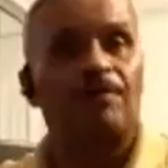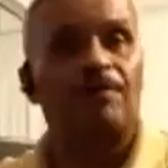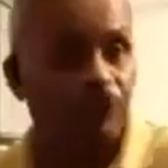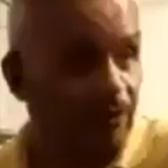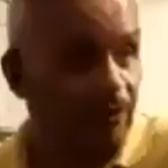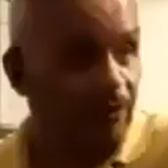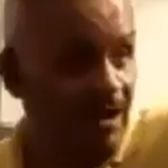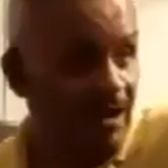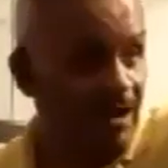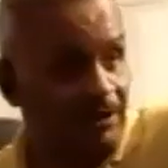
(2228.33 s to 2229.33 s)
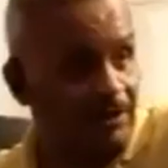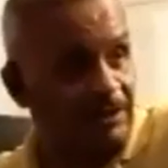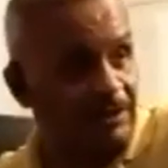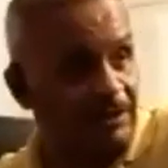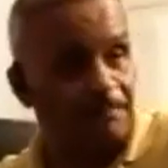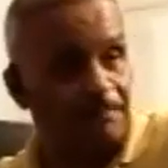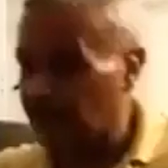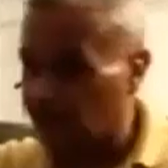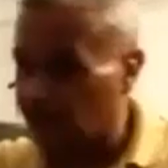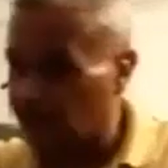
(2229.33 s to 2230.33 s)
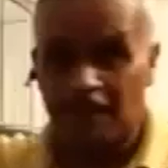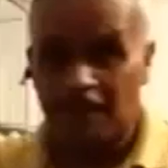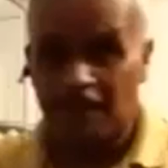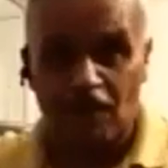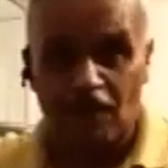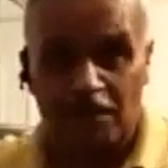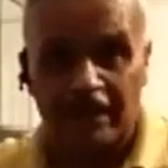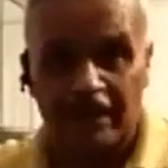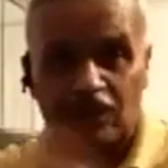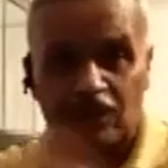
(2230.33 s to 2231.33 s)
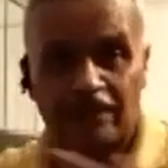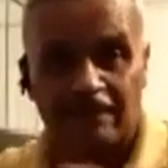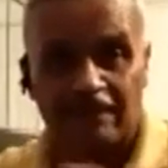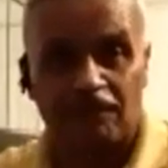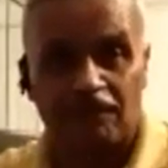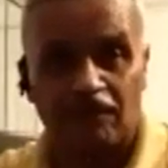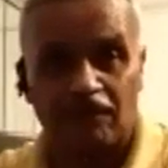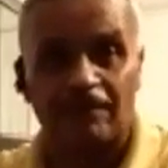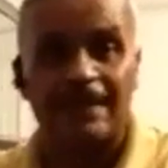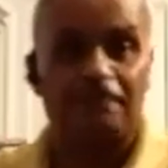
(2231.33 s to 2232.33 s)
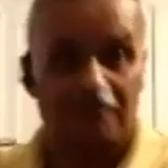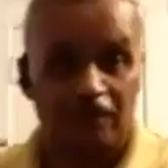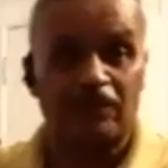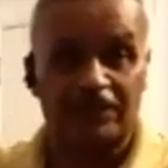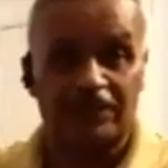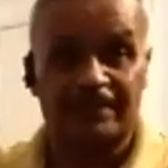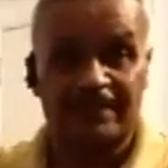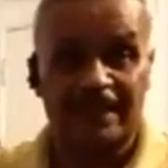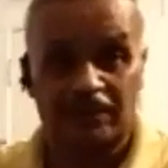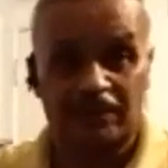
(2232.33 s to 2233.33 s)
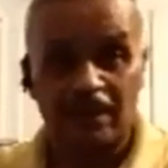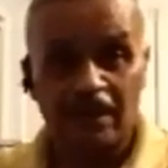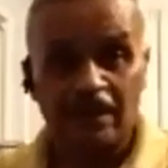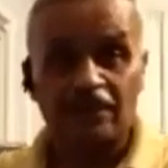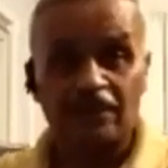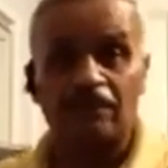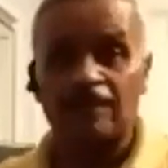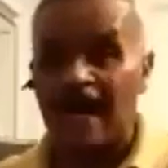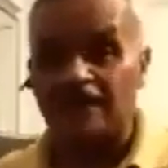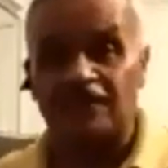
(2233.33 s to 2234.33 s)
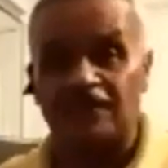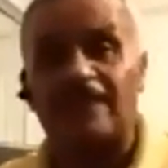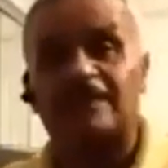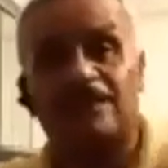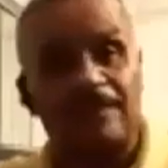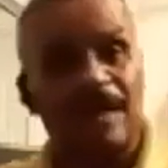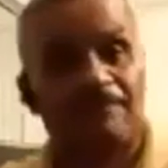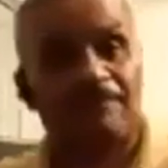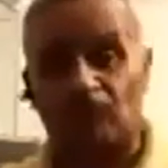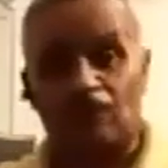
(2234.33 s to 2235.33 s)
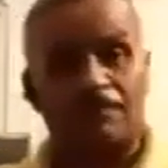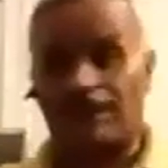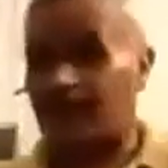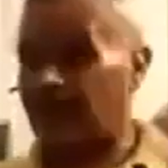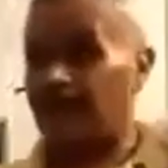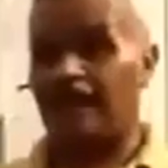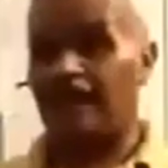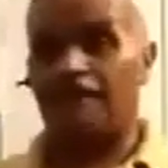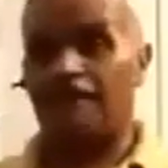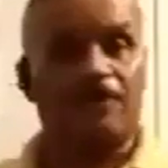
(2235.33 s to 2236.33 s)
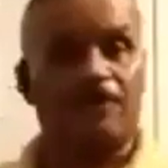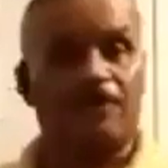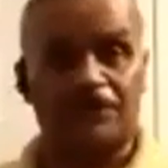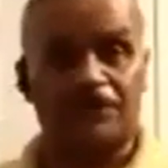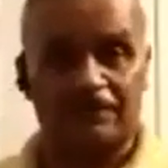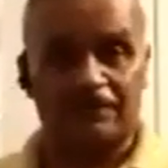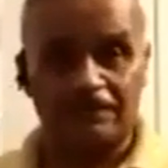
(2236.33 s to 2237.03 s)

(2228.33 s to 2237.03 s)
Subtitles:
You're gonna have a timbalero and a bongo player, so you got a full Latin percussion section. You know, Latin jazz, I just have a drummer and percussion.